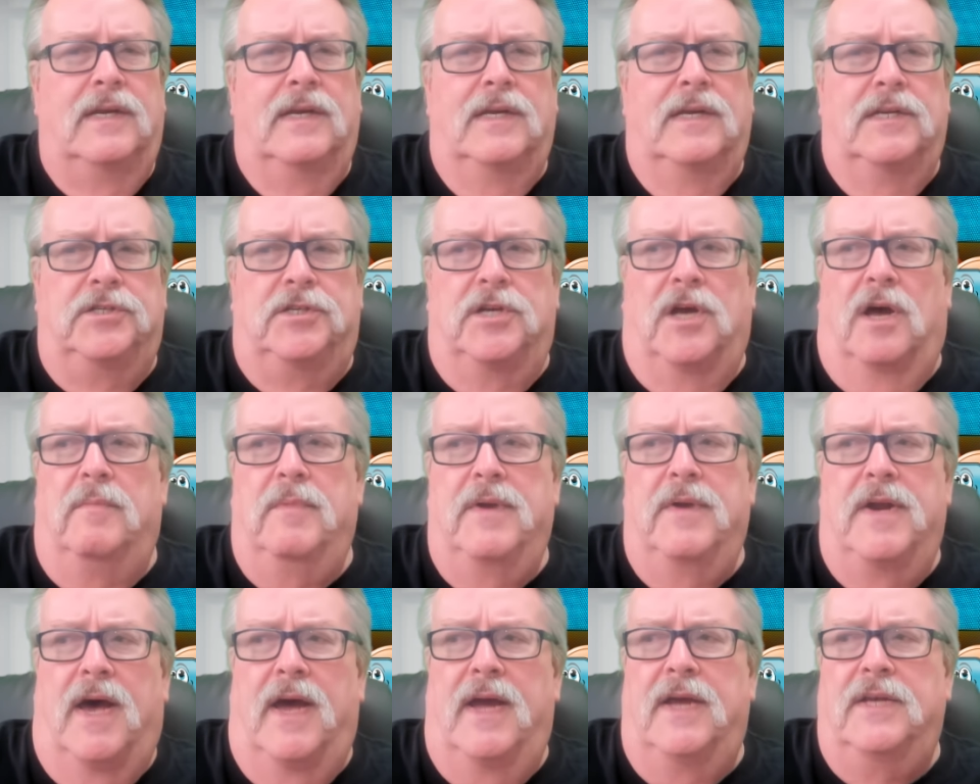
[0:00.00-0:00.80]
Sean
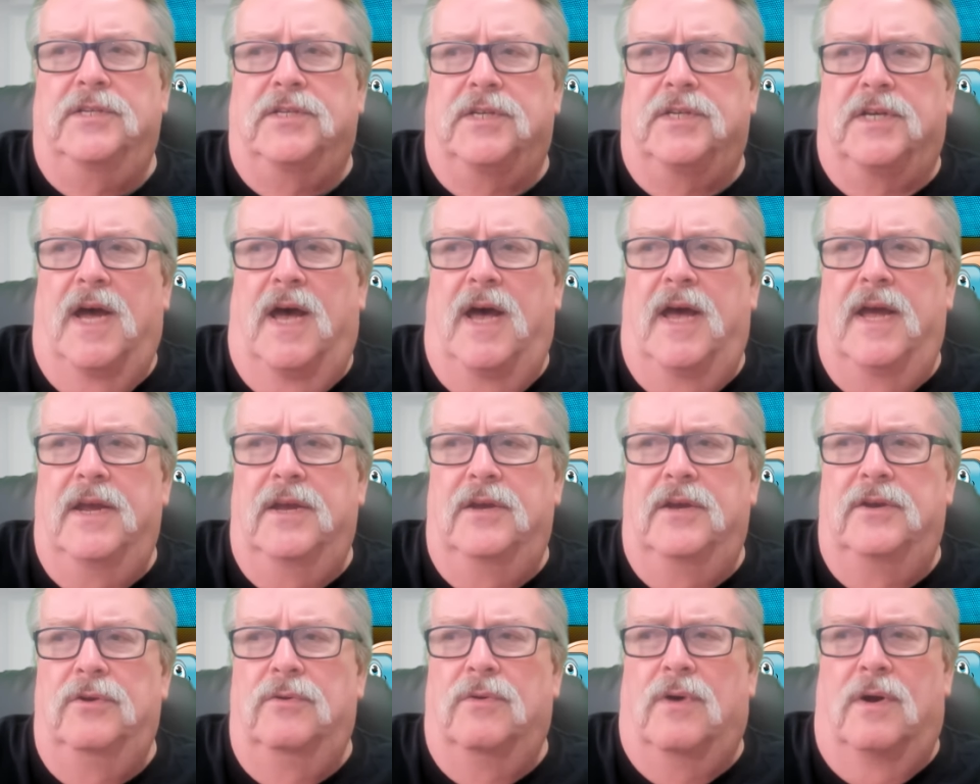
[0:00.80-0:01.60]
Manaea is a guy
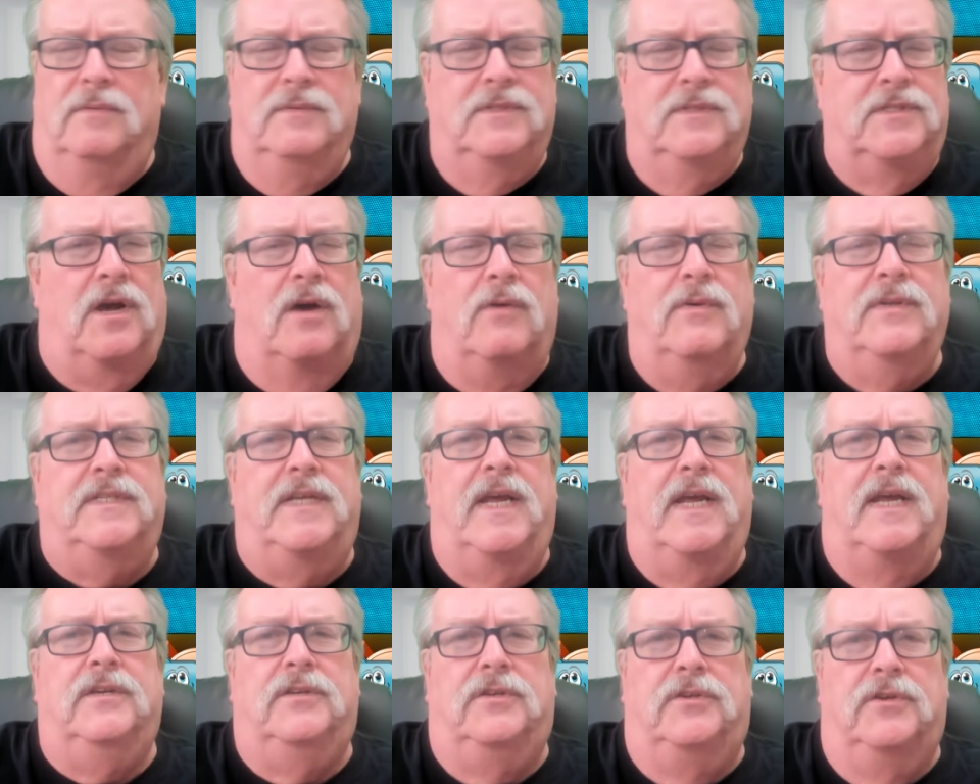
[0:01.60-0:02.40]
who has always
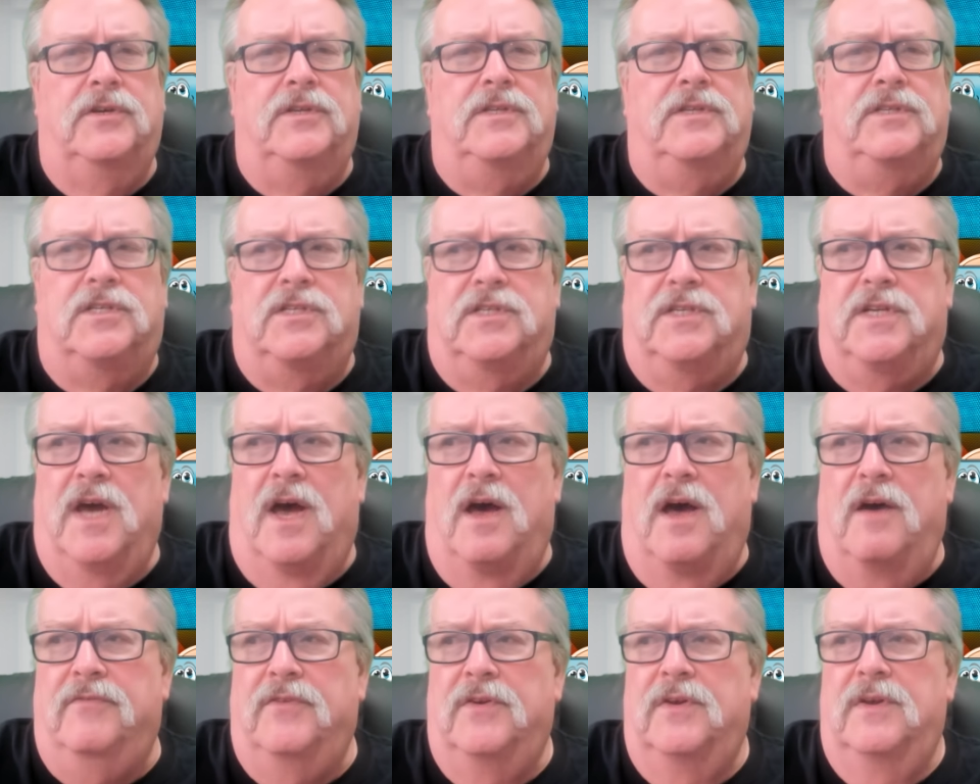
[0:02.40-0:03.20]
had good
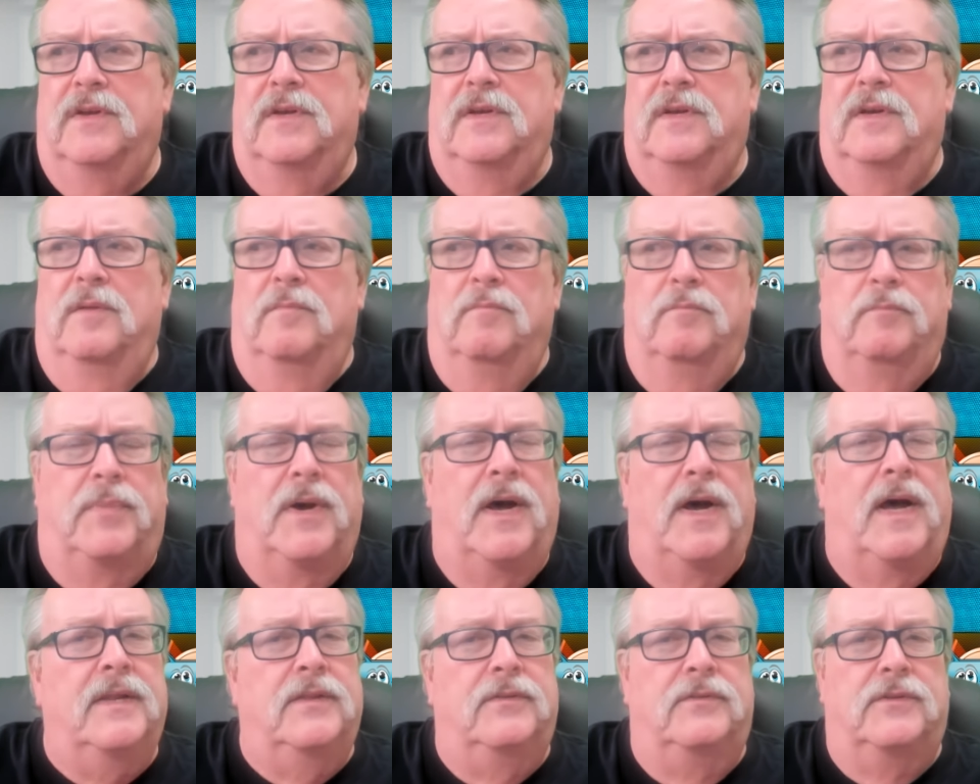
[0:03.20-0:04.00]
stuff,
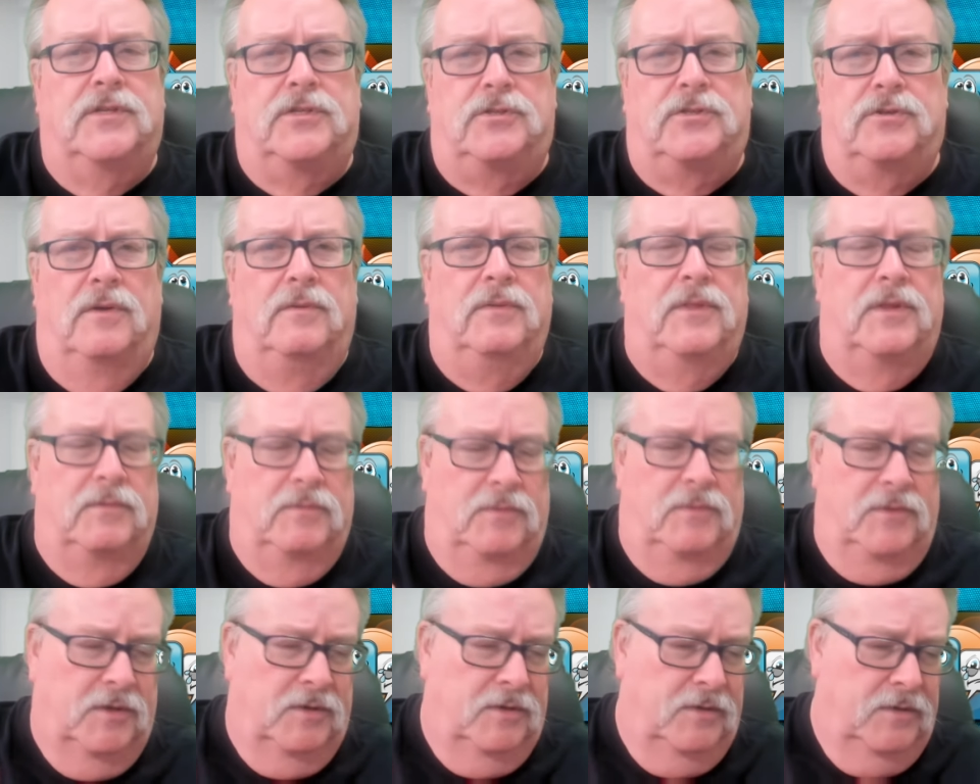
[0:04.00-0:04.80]
but
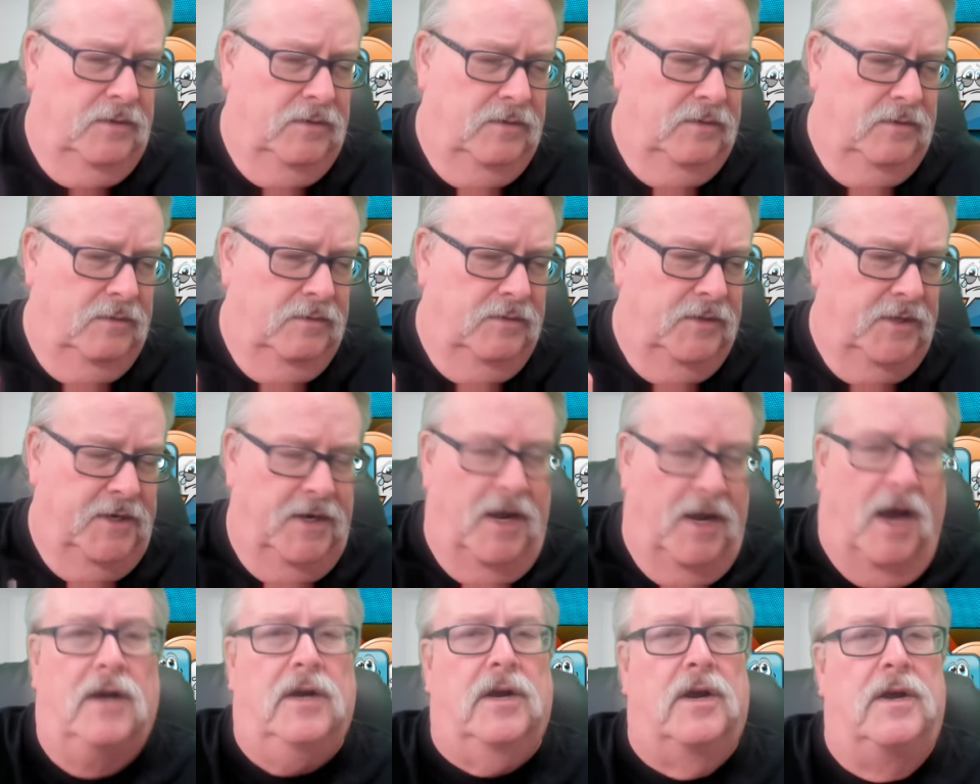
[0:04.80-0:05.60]
the
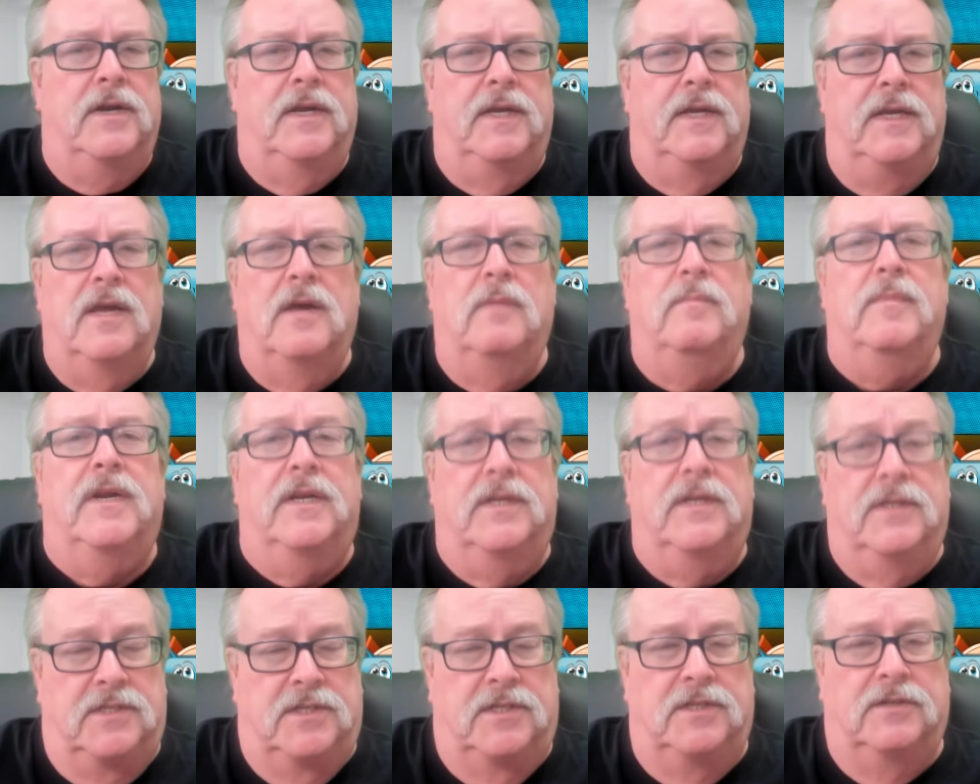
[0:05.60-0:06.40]
knock on him, and
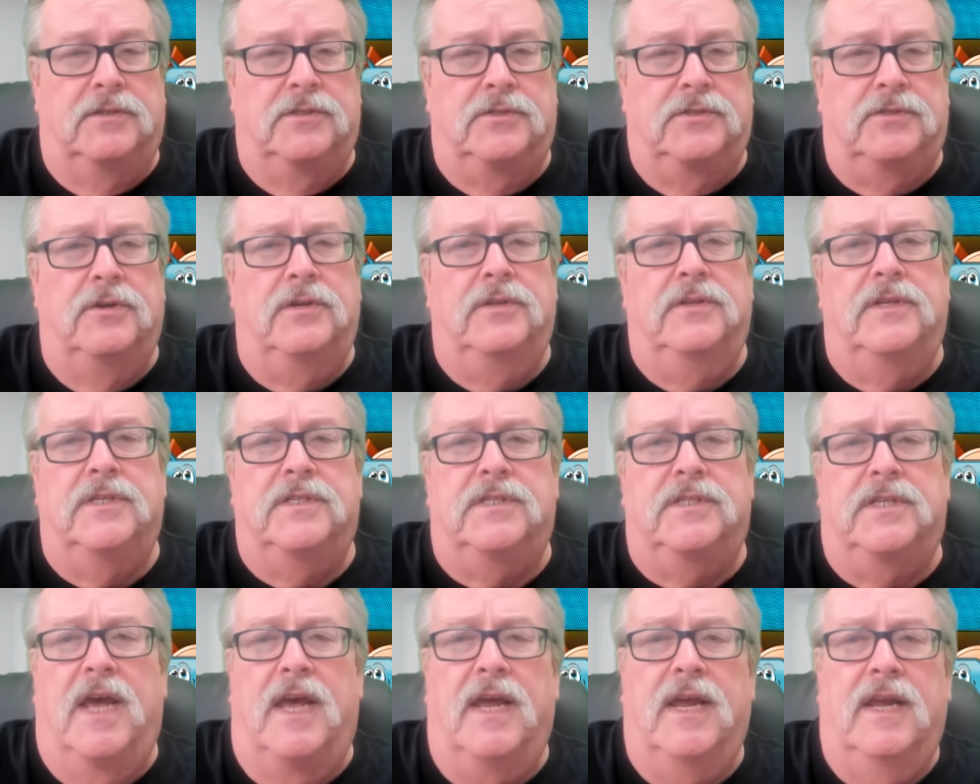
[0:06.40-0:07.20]
it's still true to this
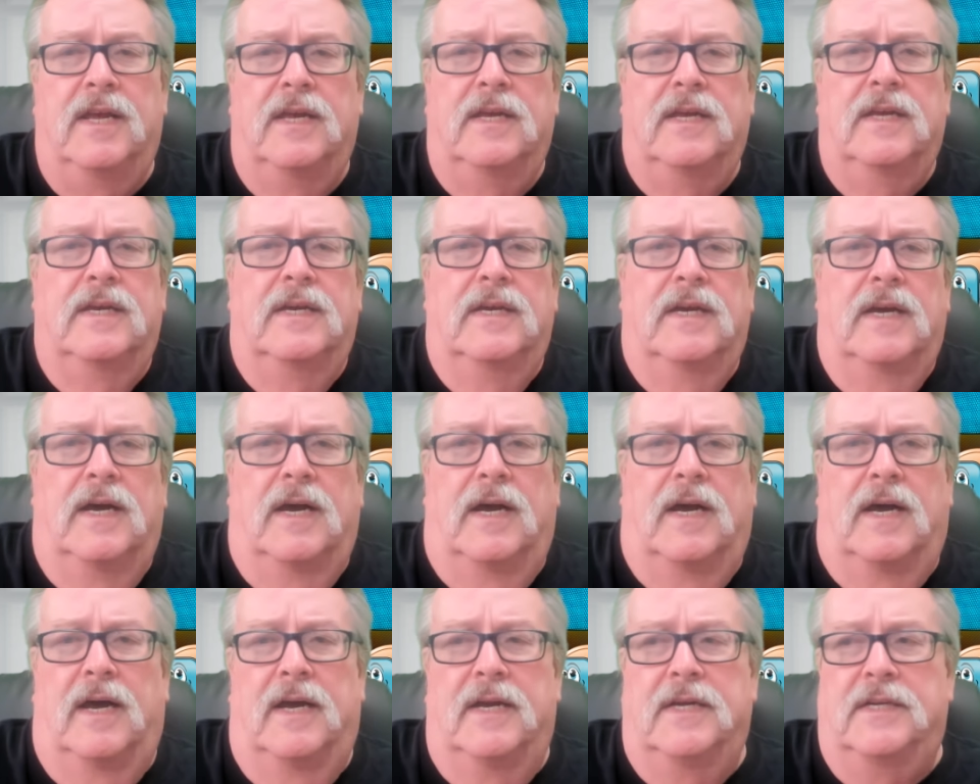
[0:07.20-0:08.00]
day,
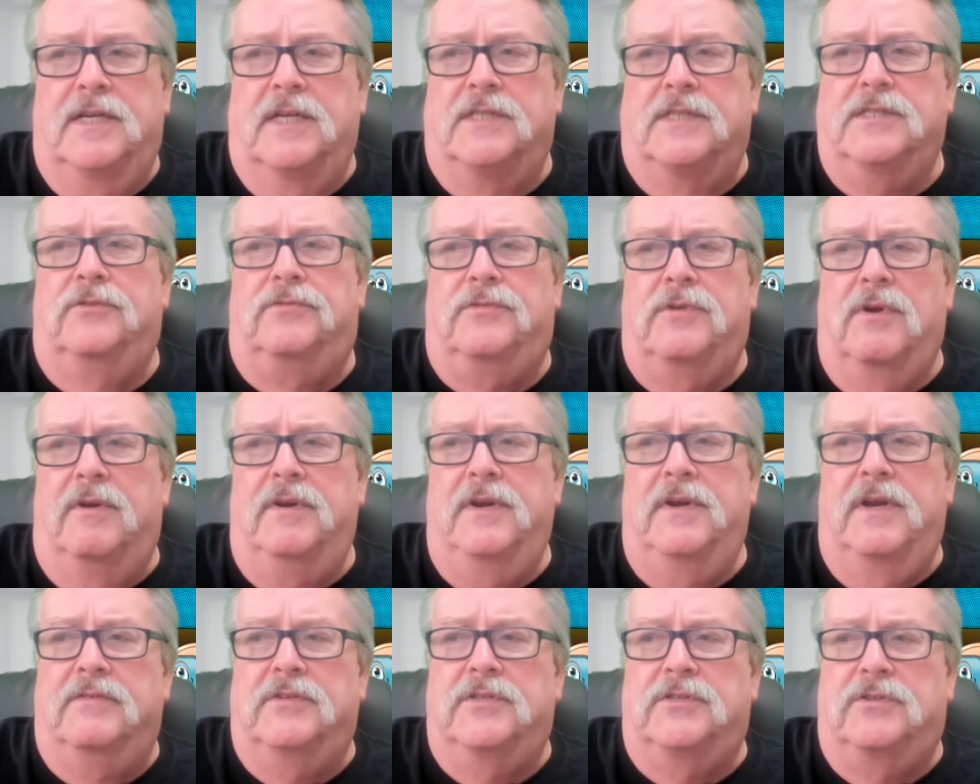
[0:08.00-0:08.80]
he doesn't throw
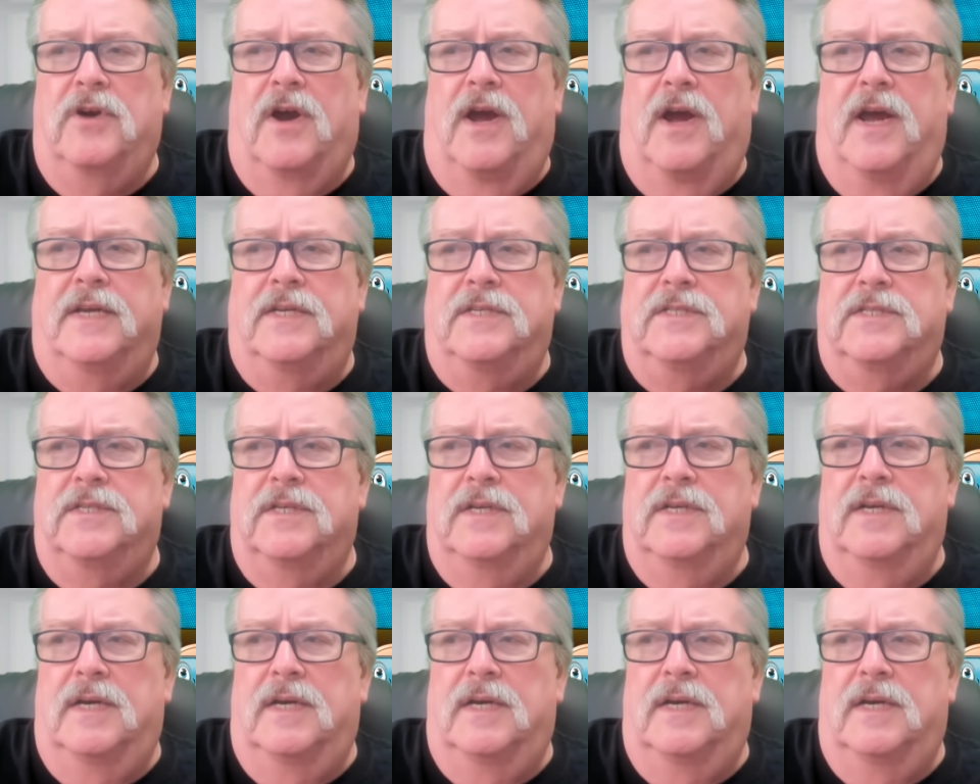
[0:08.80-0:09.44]
enough strikes.